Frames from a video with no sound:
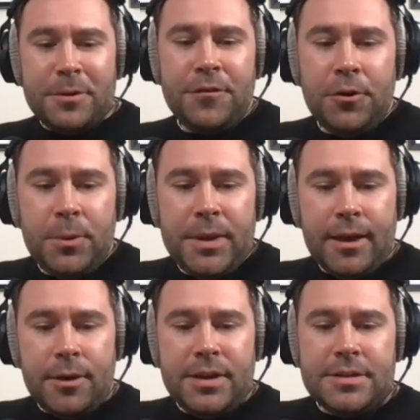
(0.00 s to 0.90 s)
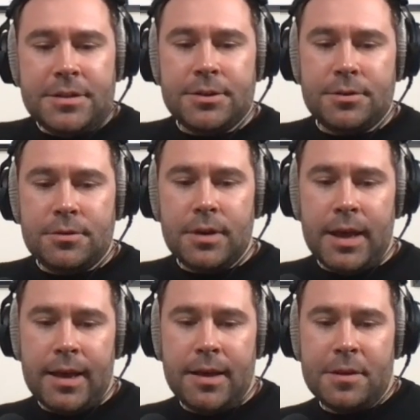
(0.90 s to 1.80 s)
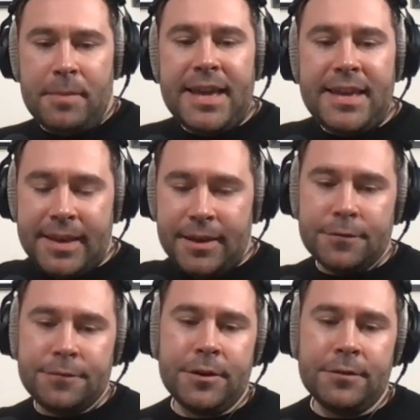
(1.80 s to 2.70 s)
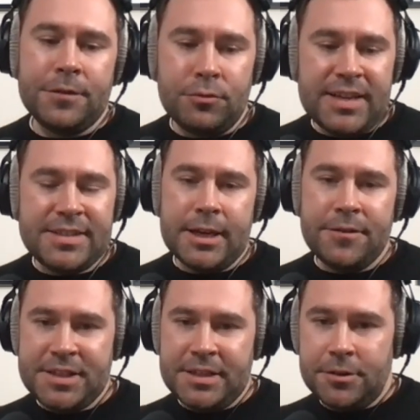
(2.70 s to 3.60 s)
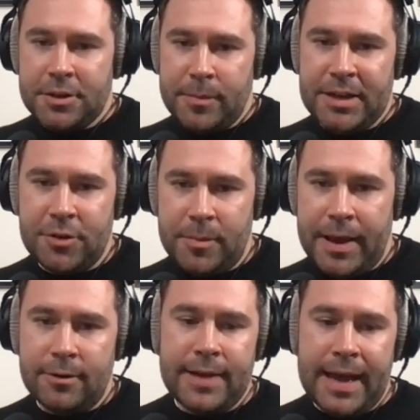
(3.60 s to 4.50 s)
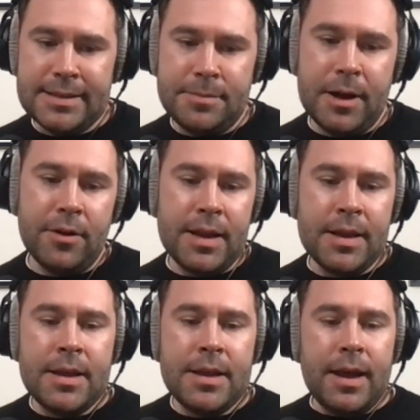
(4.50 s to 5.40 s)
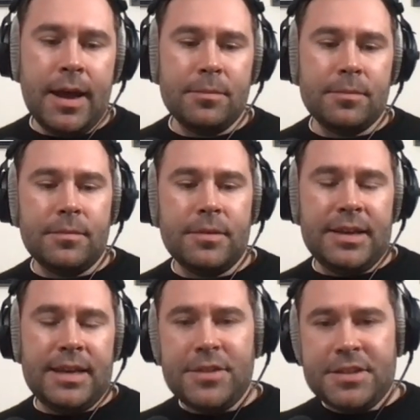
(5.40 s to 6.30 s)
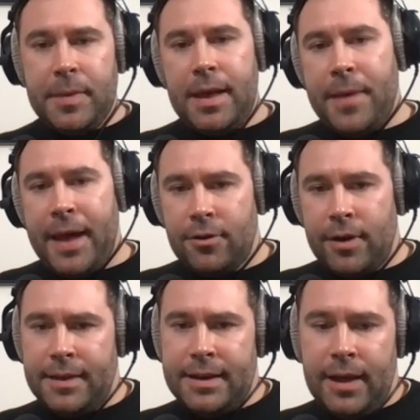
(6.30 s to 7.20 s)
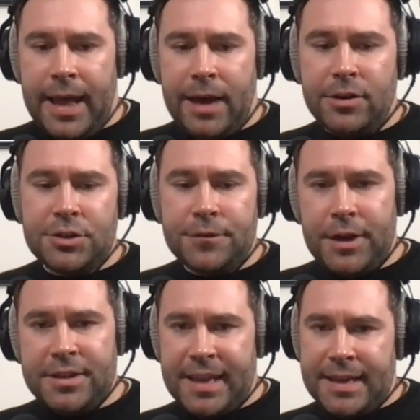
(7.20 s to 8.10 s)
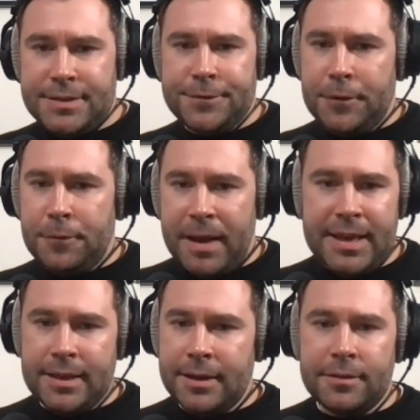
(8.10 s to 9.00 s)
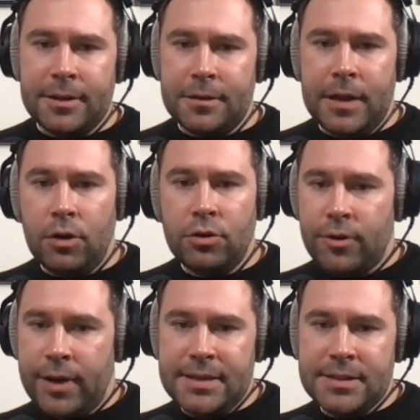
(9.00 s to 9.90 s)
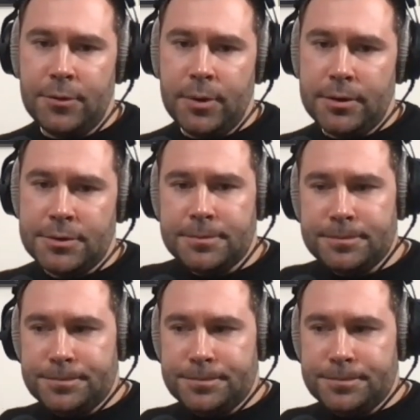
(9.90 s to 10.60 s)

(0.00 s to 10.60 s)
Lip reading: before we go into the making of the Resurfacing documentary about Andy Murray, give us a bit of background then. Like, how did you first get into filmmaking and the whole creative world?